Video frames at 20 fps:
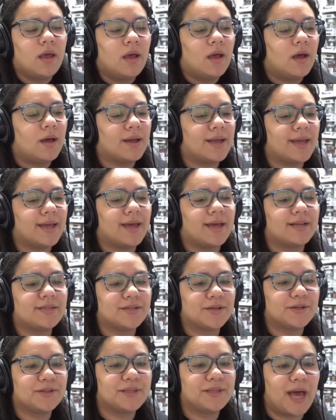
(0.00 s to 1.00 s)
Okay, guys,
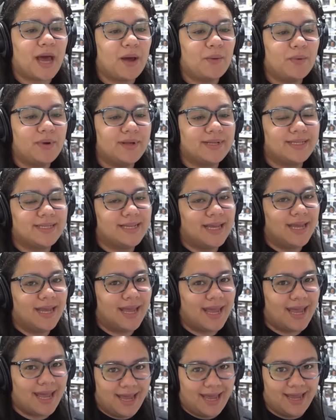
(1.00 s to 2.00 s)
so that was
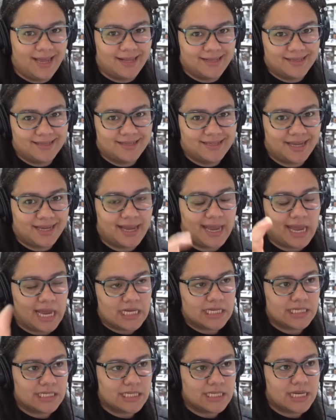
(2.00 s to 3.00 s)
the end.
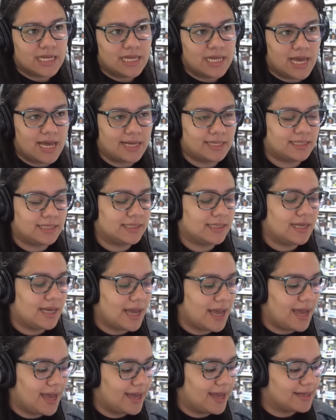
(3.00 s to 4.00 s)
Yes, the
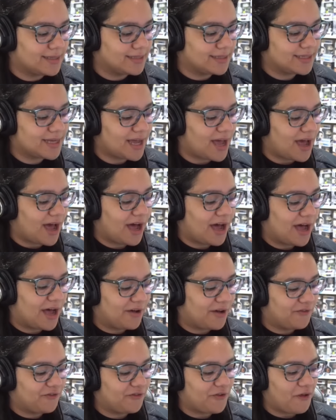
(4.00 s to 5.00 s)
end
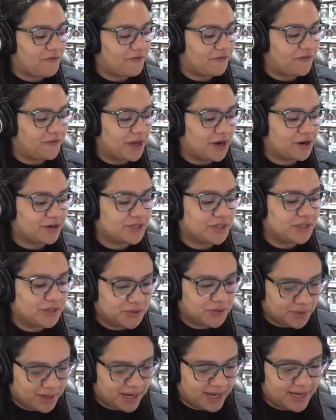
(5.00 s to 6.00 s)
of Fear
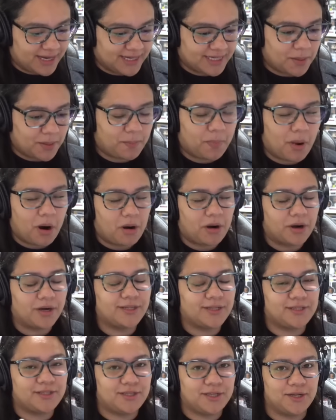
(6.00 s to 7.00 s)
Street
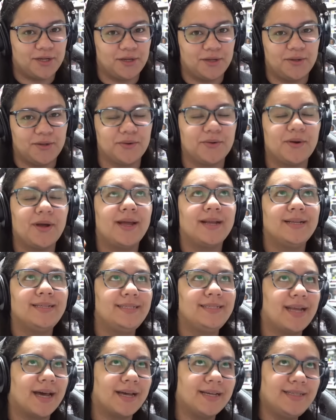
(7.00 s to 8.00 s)
Part 2,
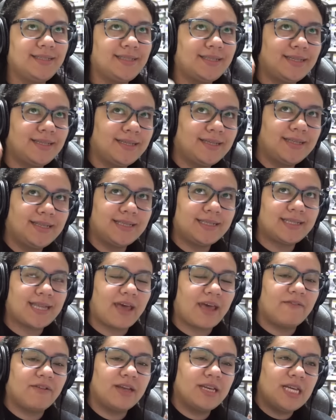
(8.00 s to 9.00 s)

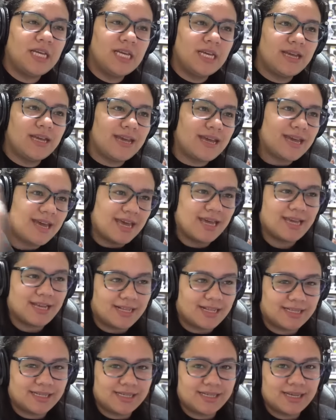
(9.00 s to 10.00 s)

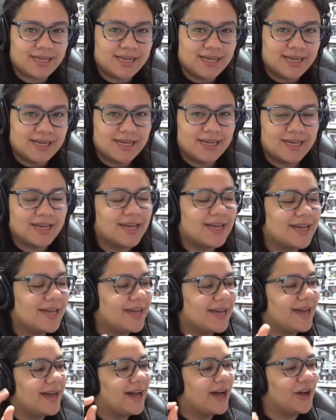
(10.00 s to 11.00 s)
1978.
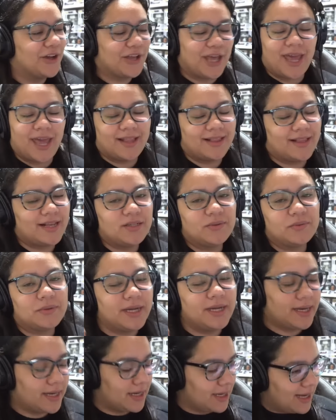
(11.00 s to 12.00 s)
Okay, this
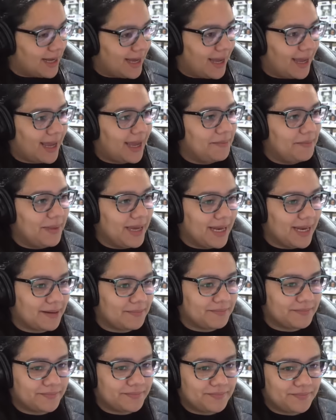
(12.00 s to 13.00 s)
one, I
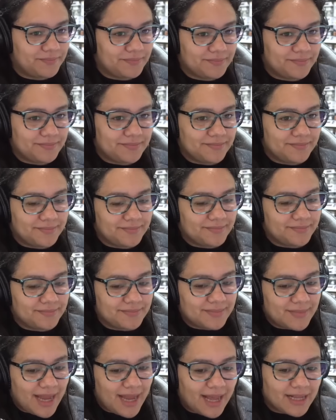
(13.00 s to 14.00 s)
mean,
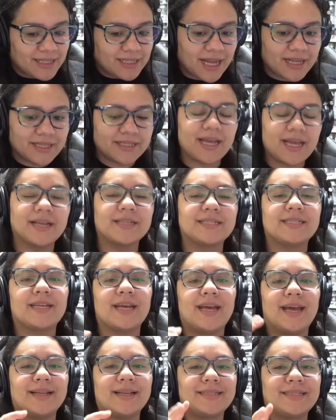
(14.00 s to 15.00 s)
as as as
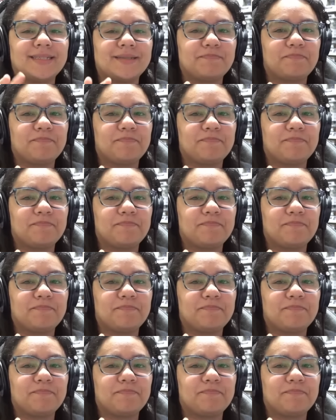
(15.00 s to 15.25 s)
as